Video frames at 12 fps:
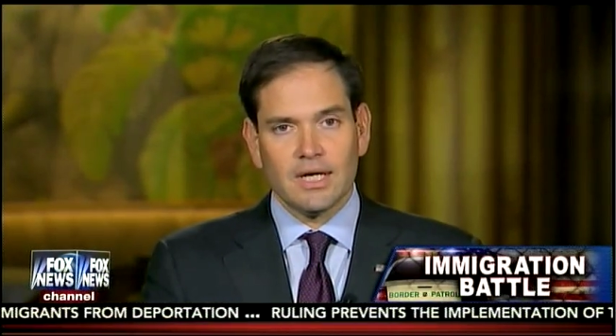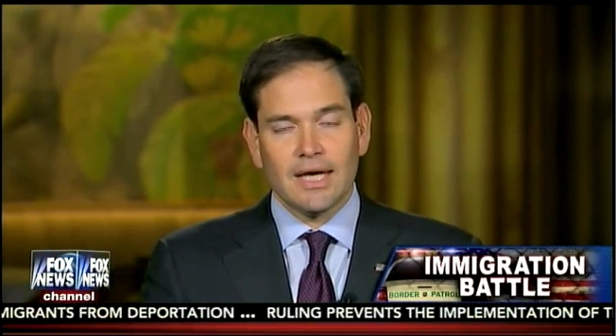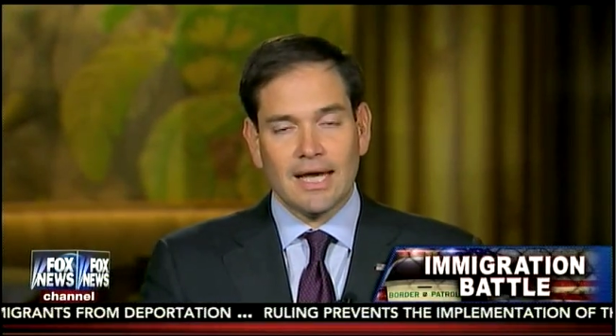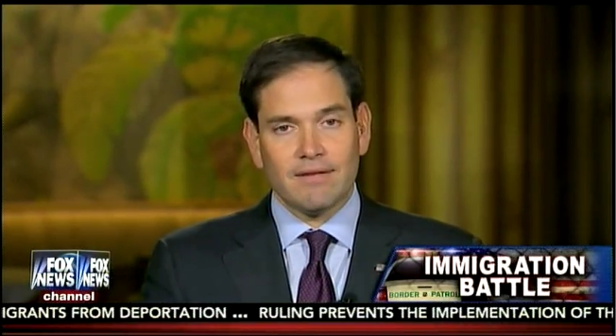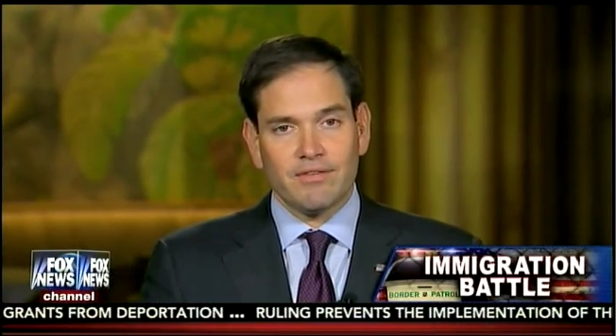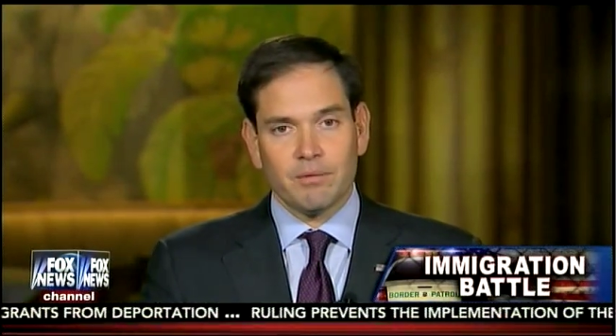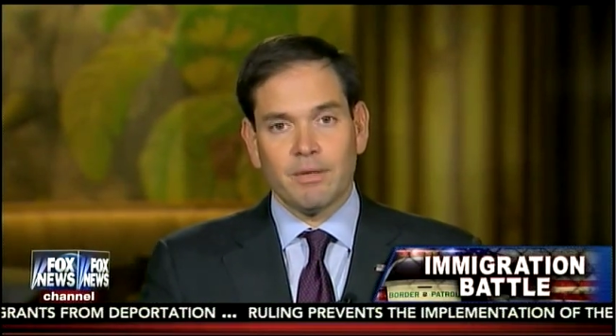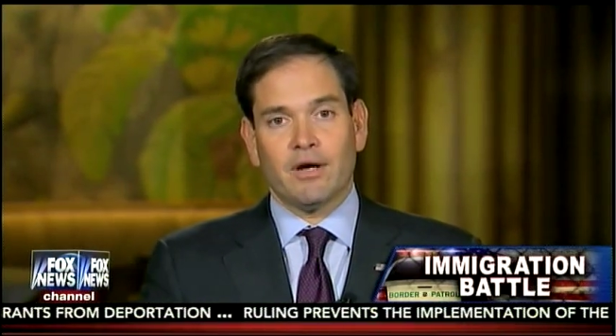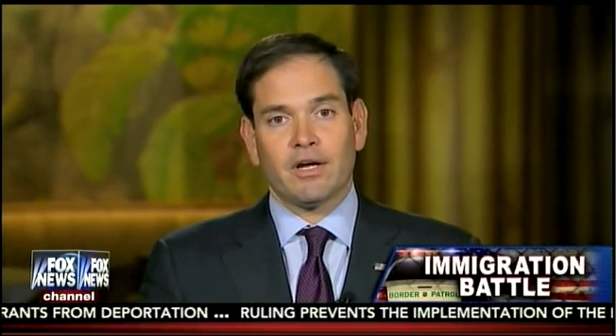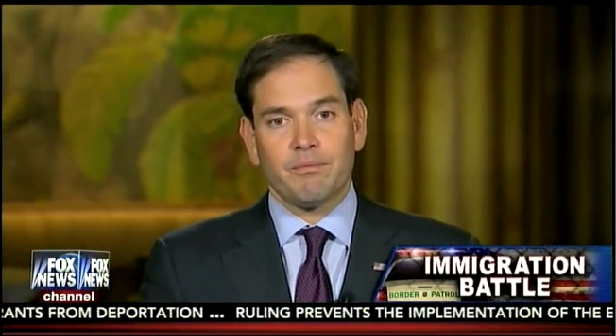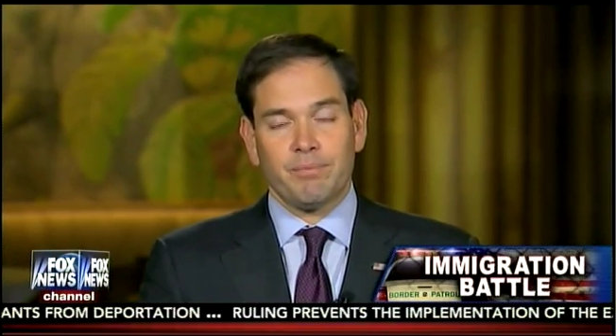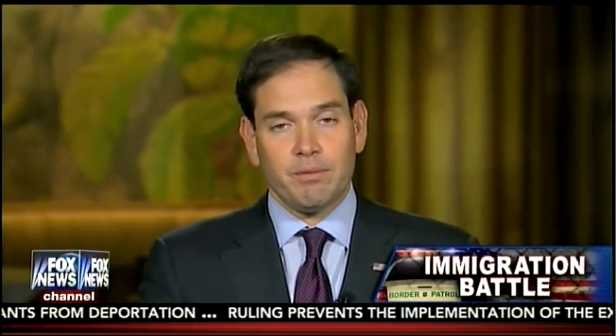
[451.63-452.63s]
And if the
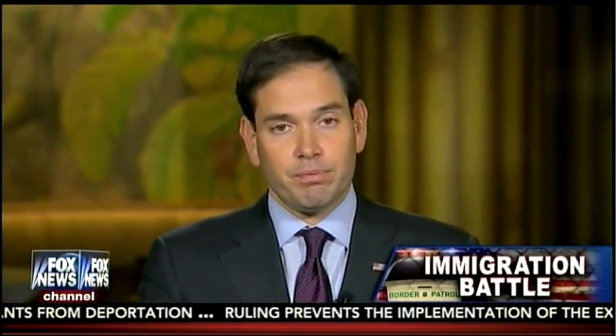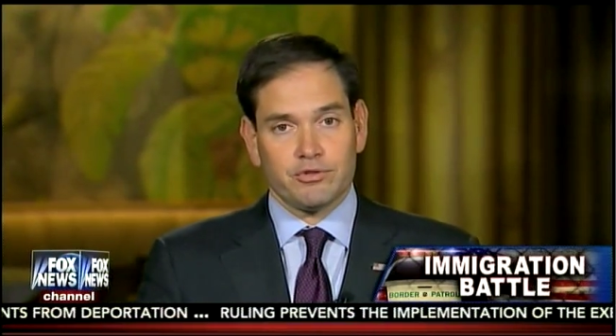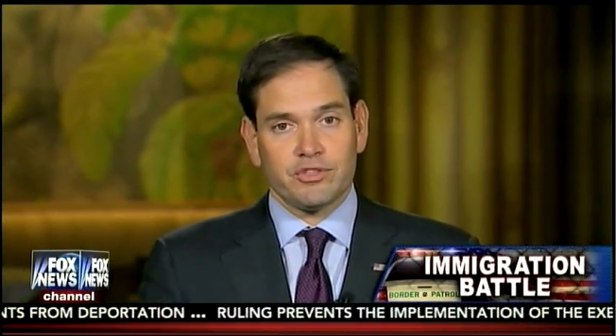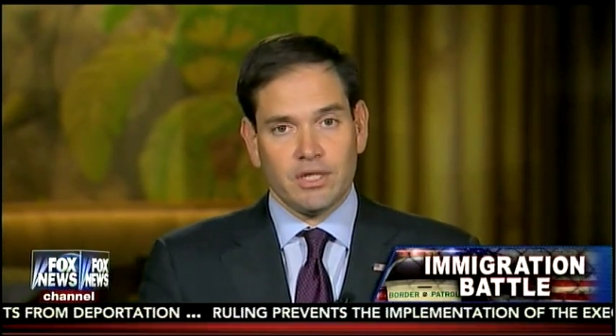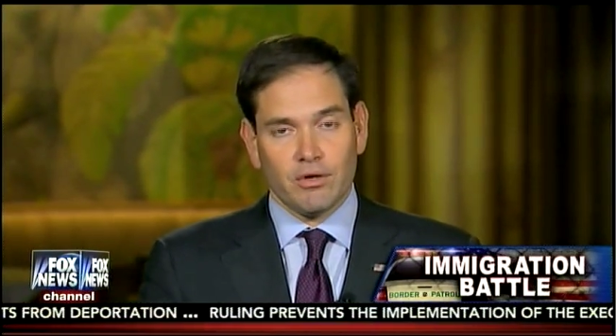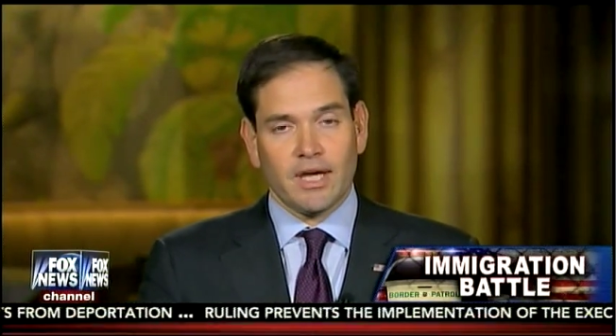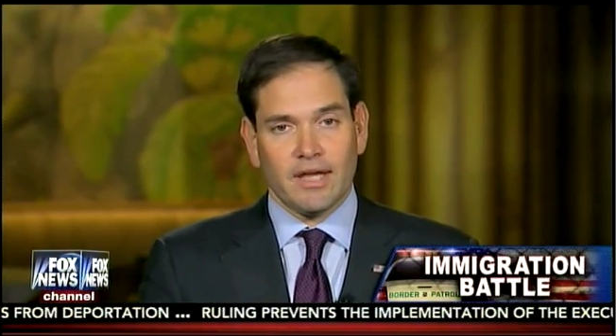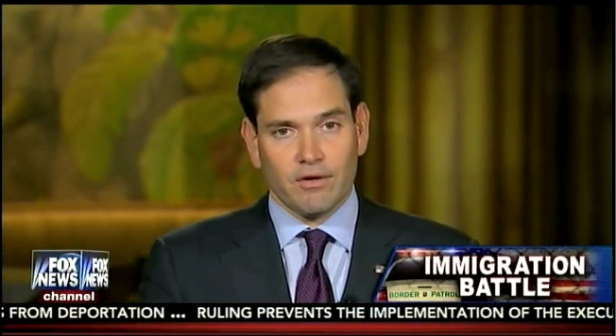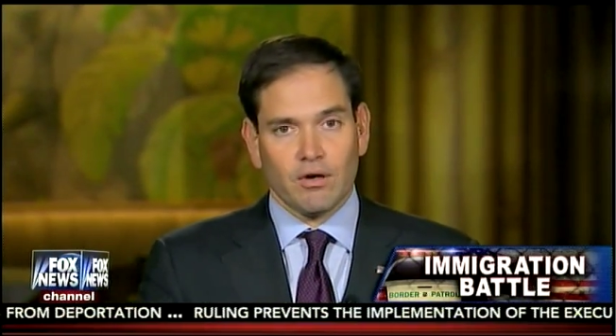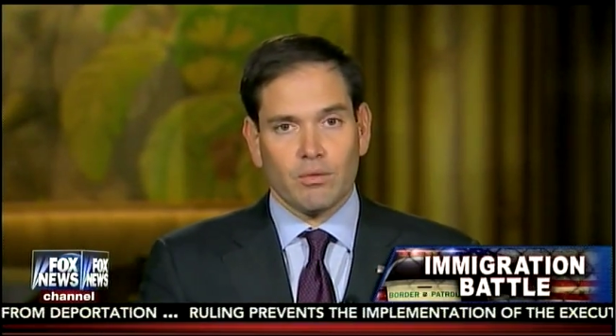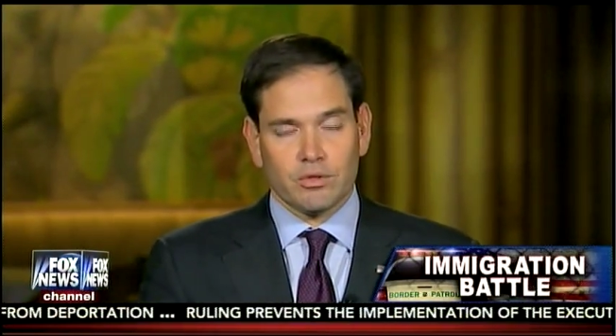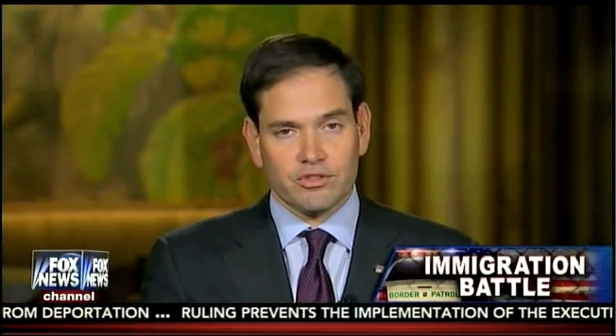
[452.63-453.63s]
American people see, okay,
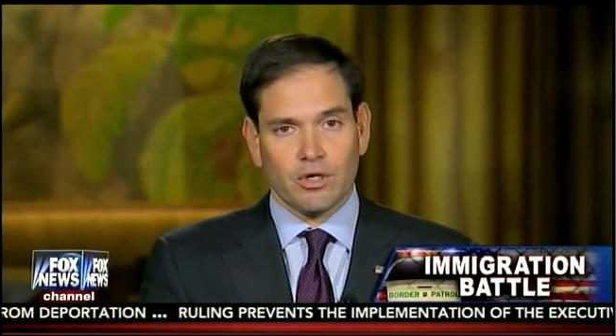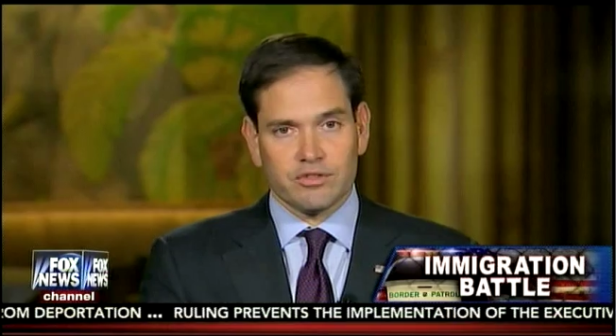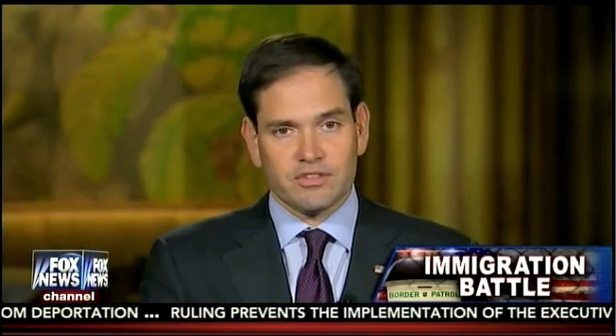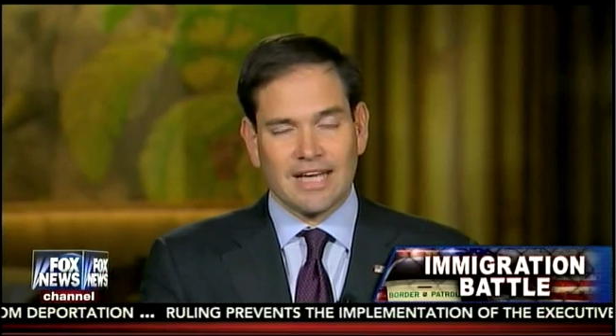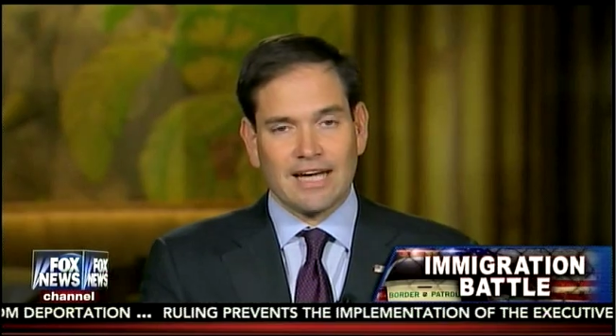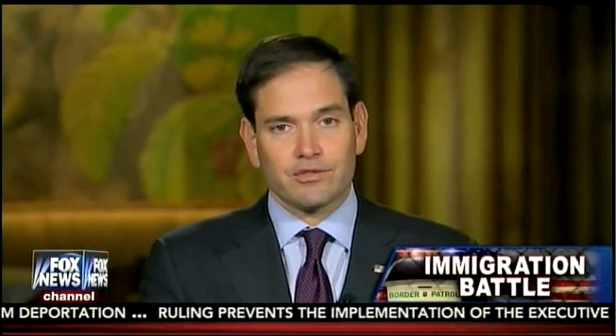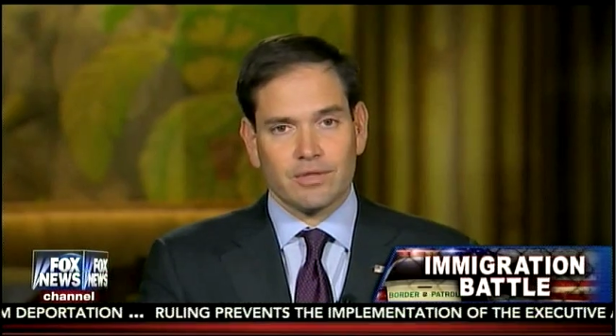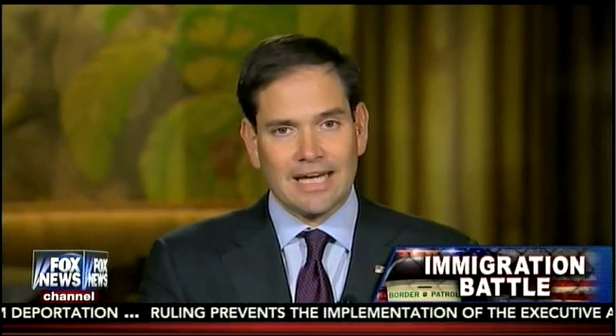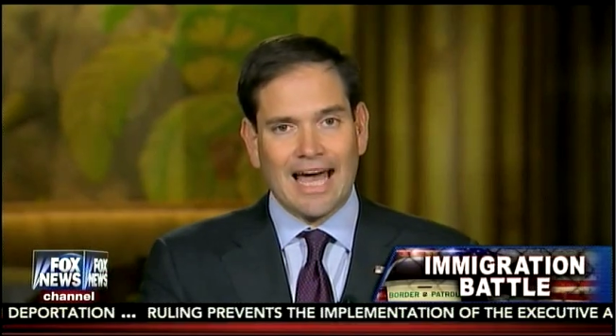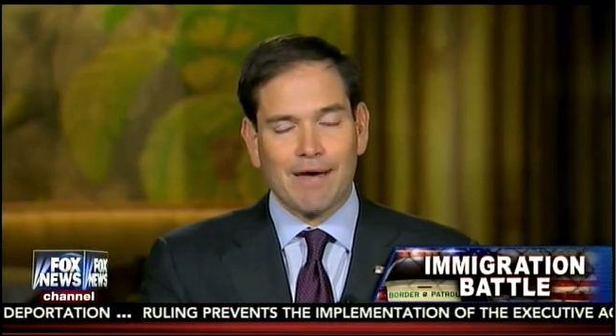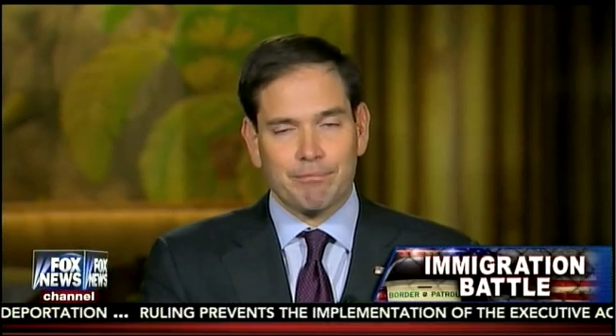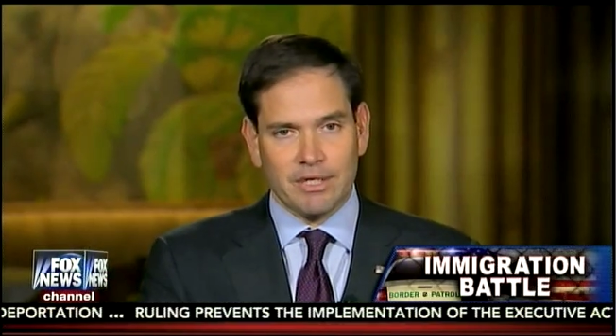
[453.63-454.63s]
there are results, it's actually
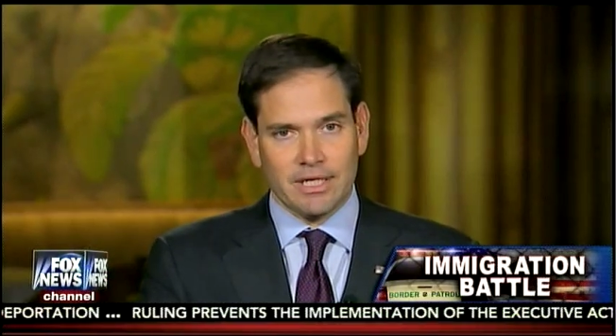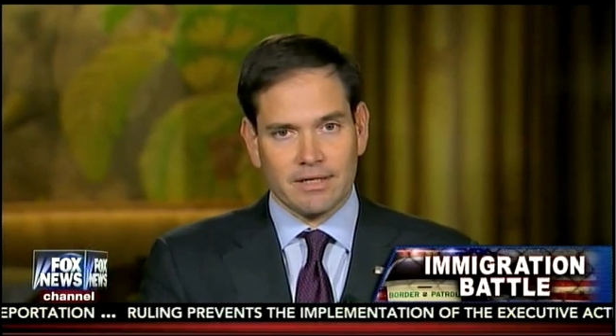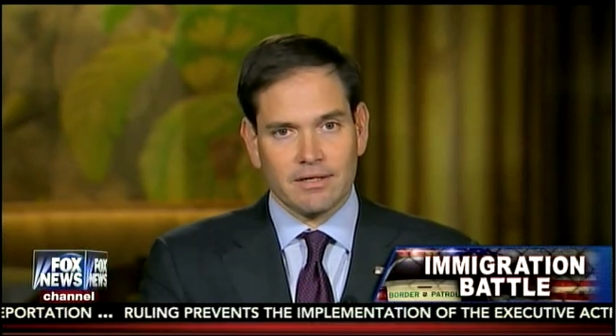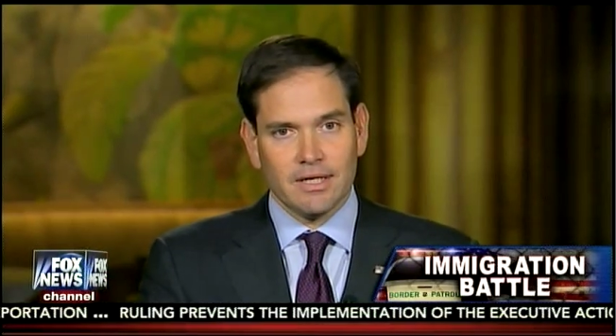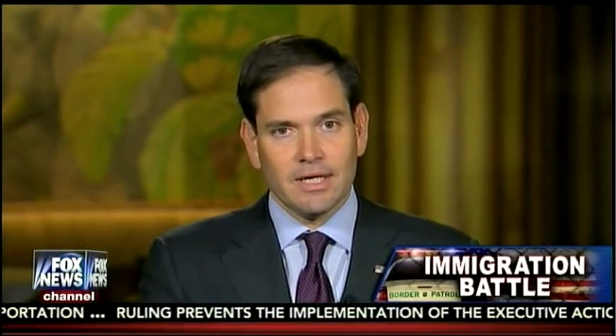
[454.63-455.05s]
happening,